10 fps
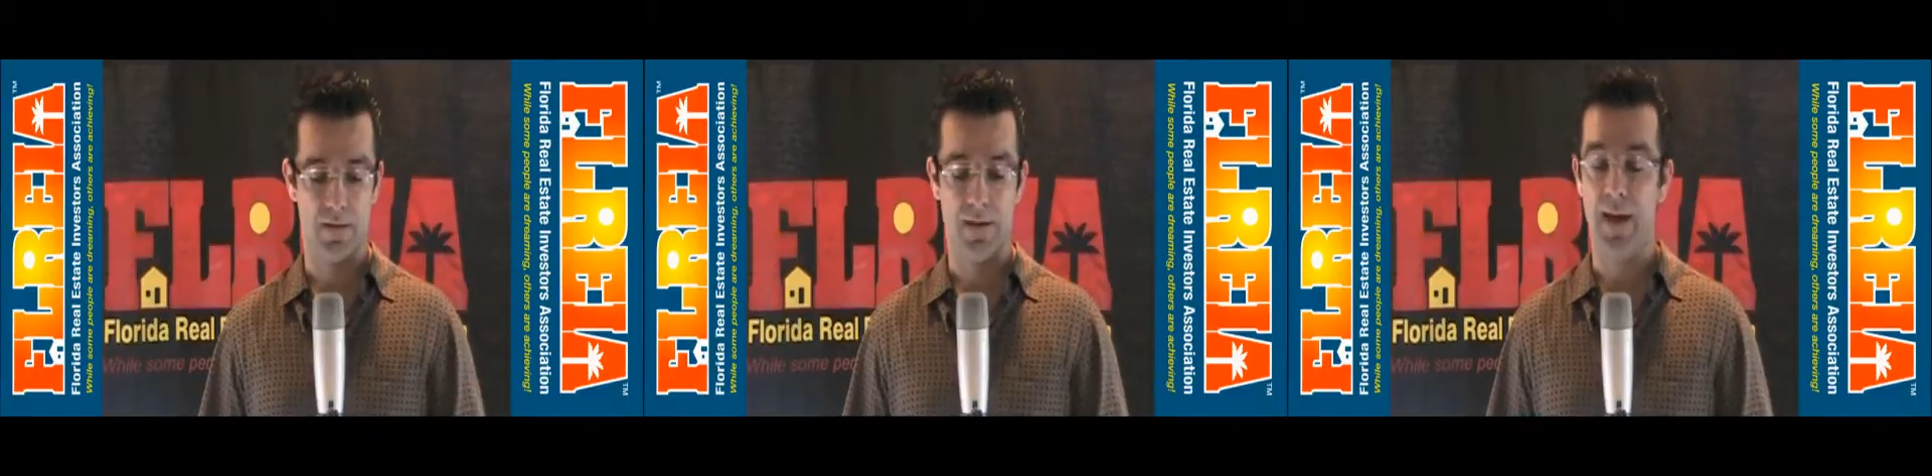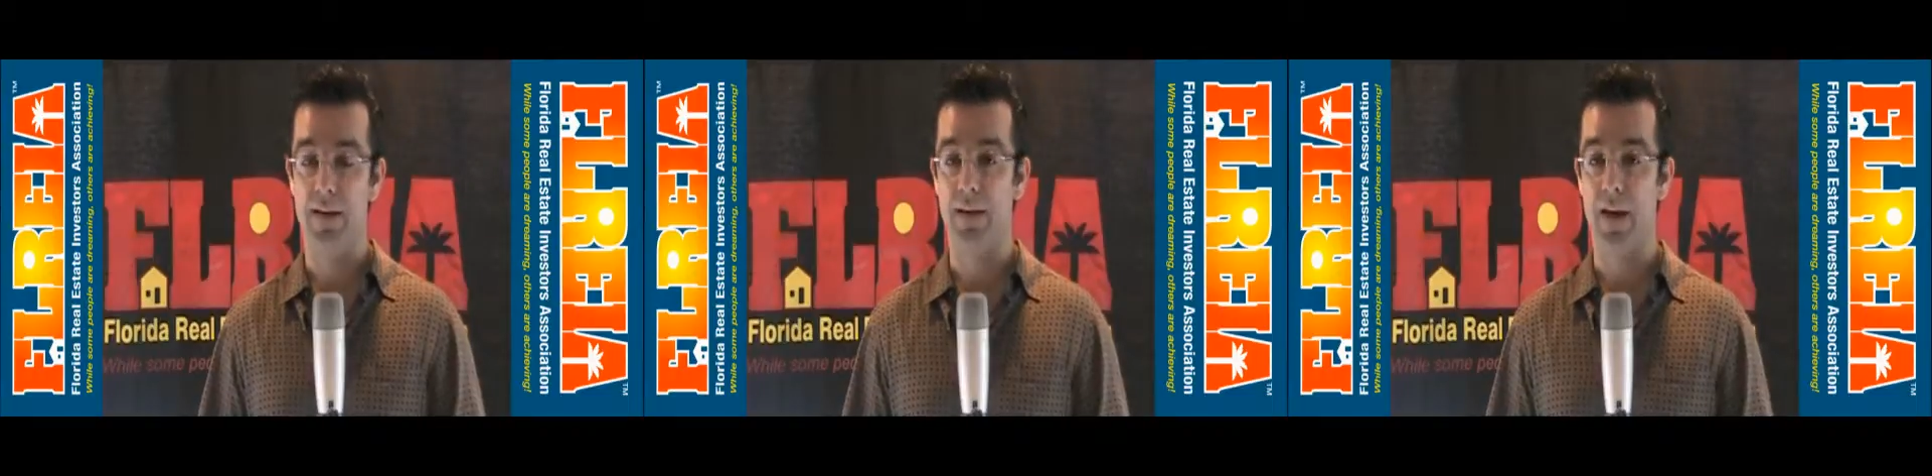to
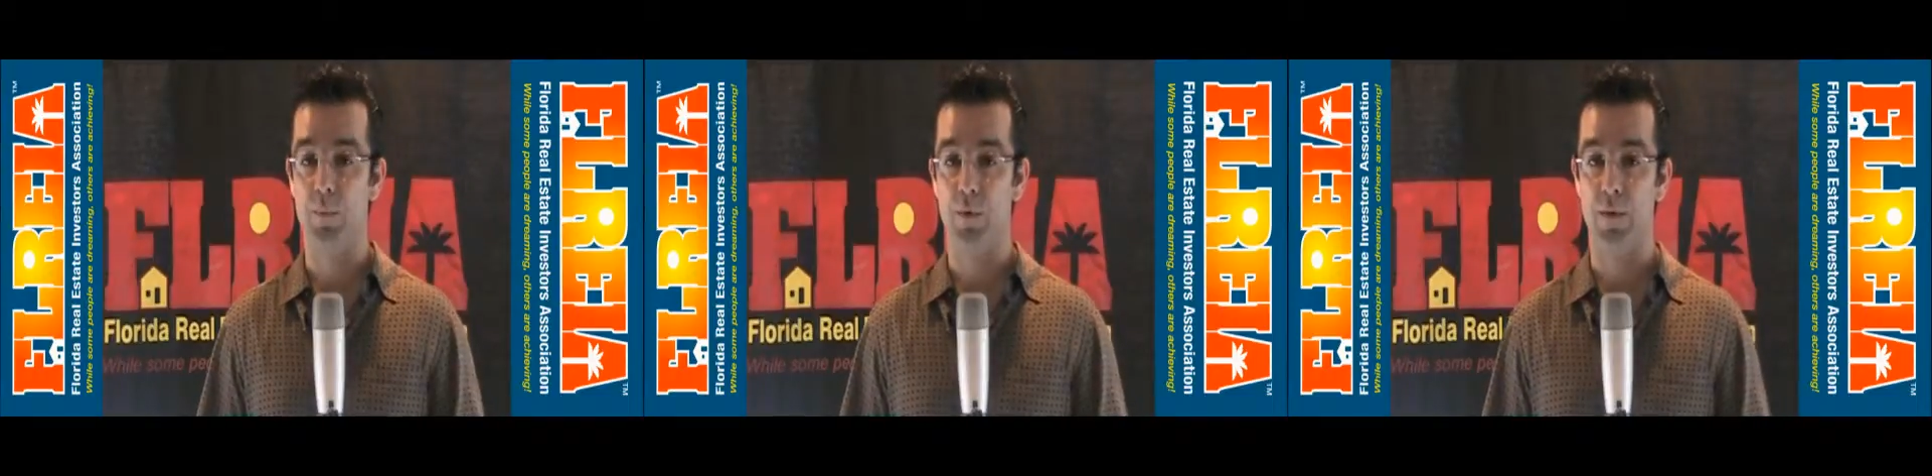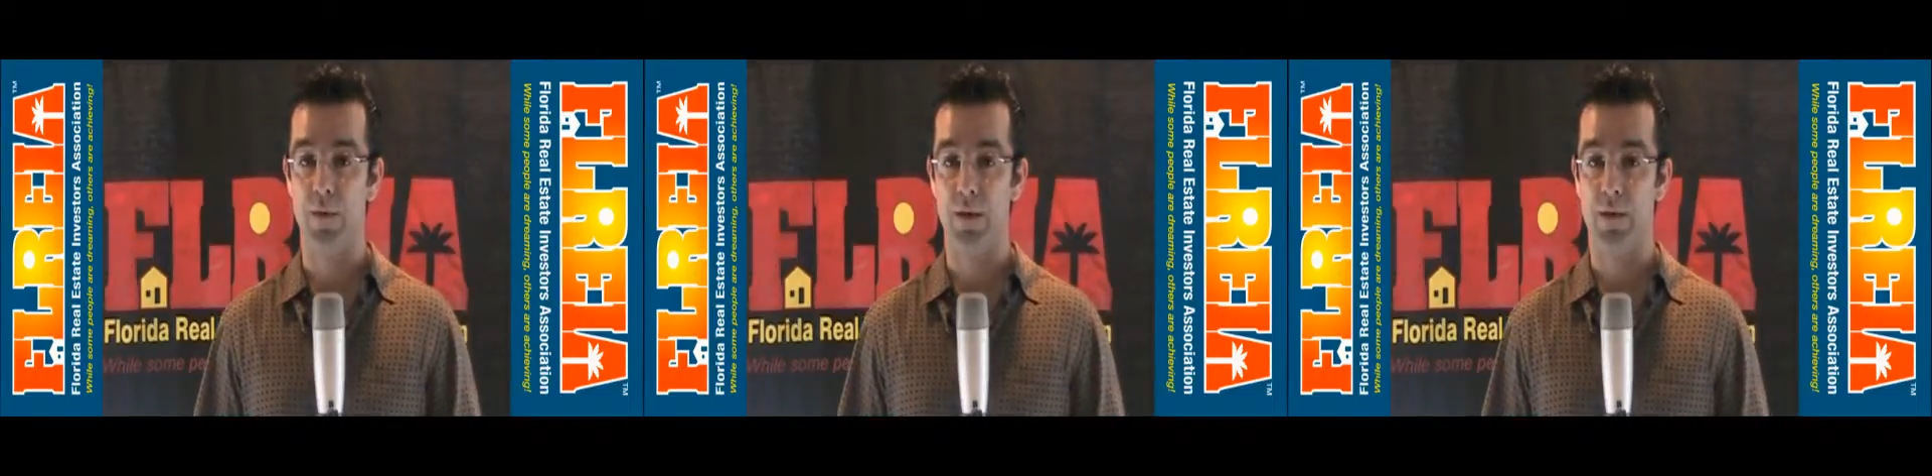end April
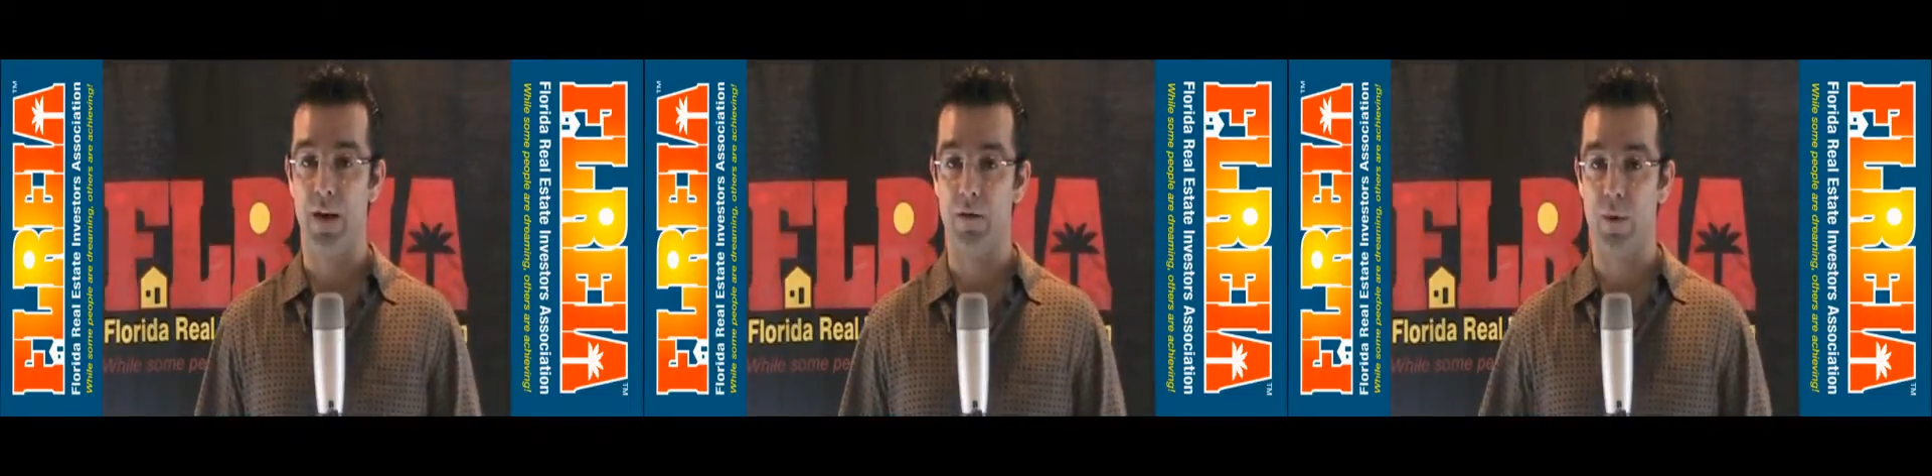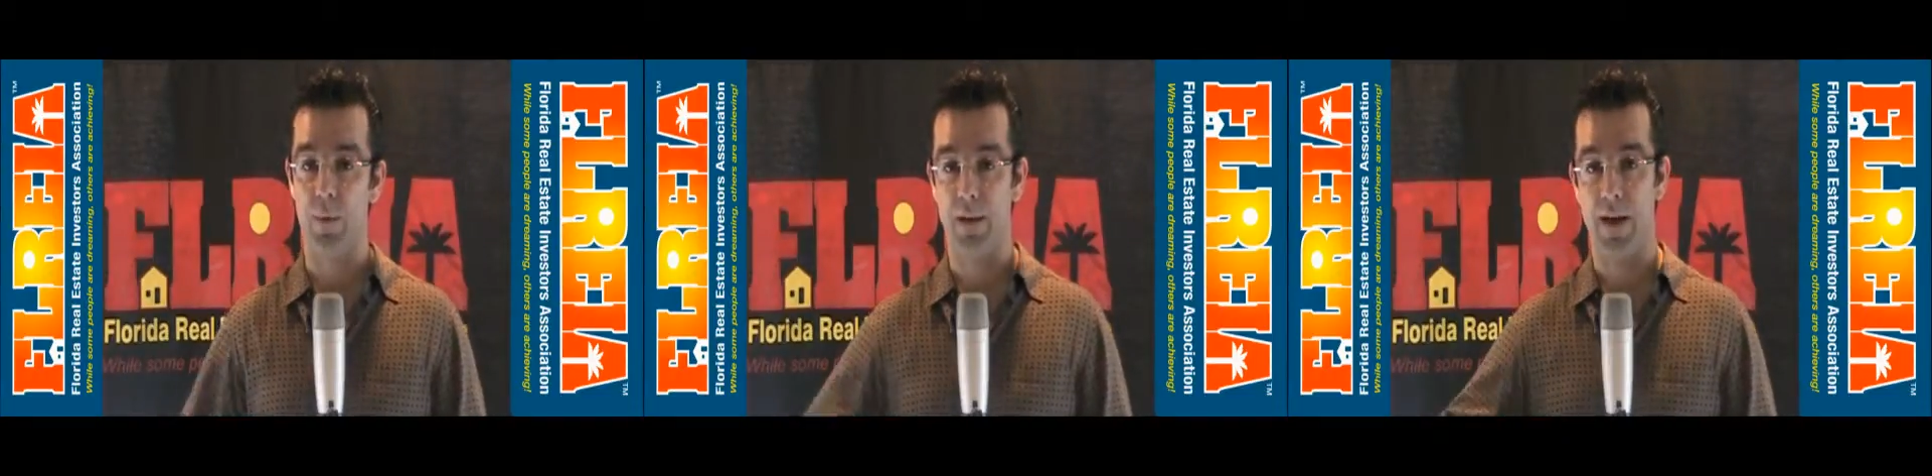thirtieth, you guys
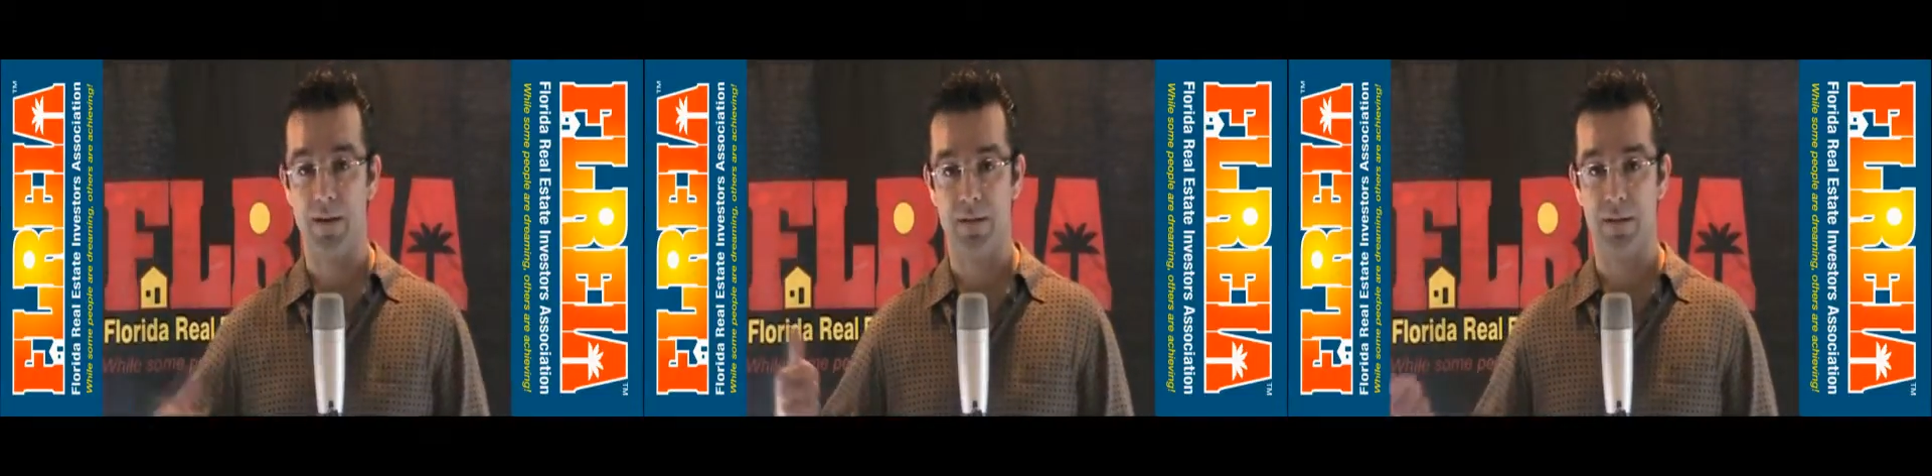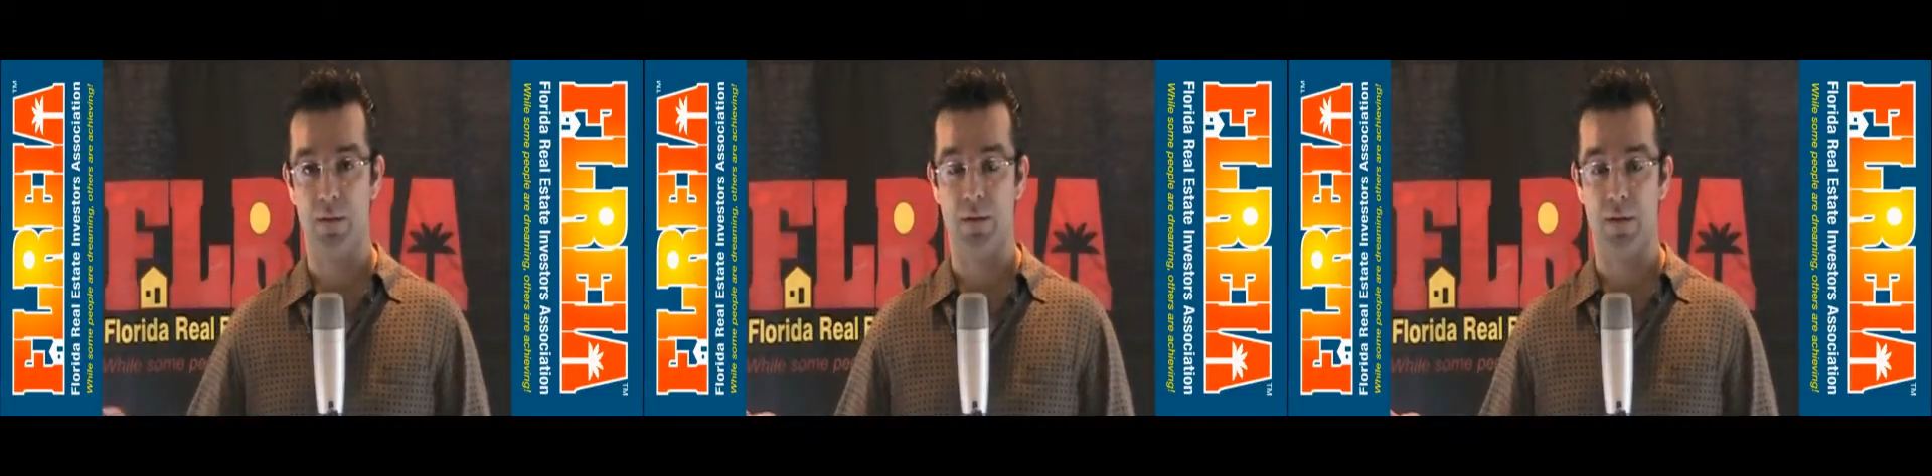remember last,
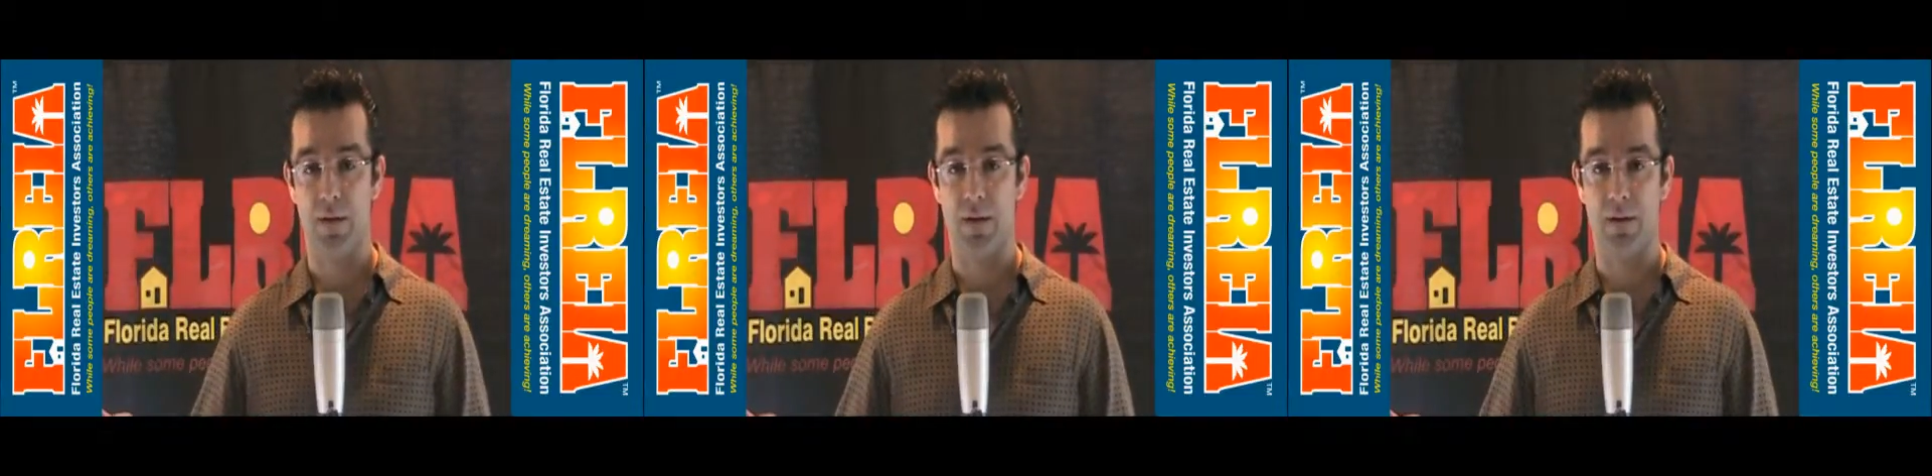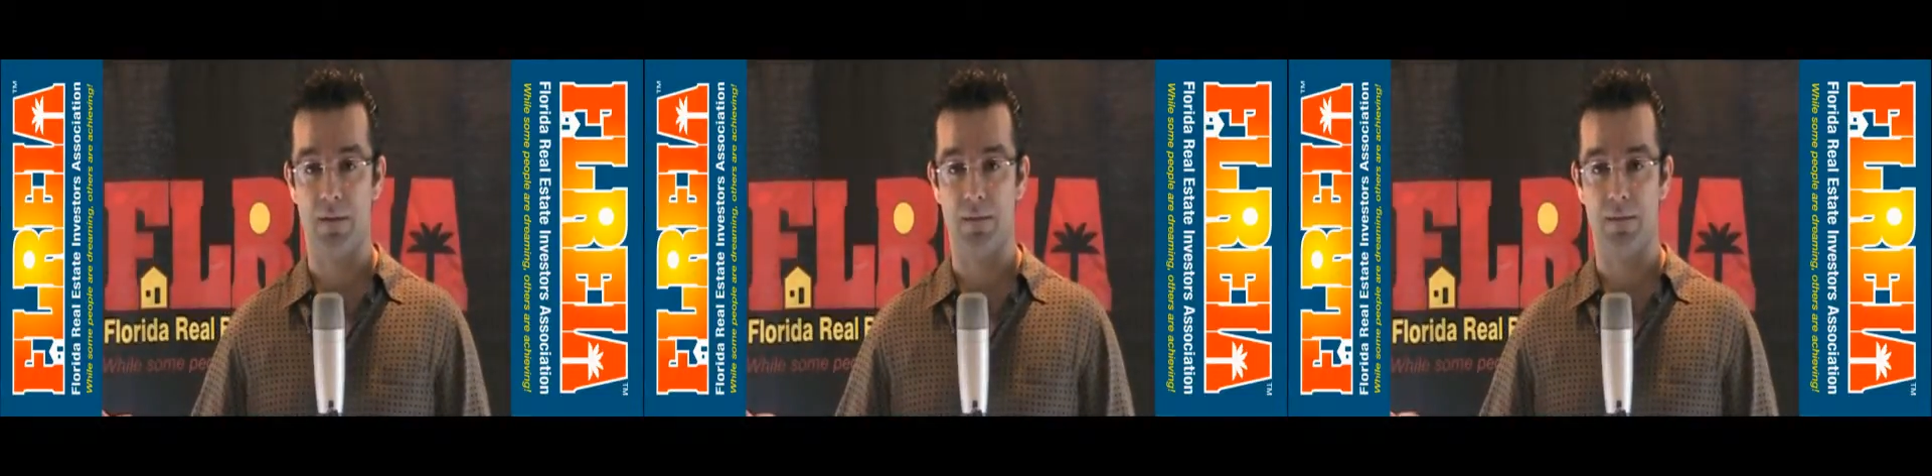it was uh,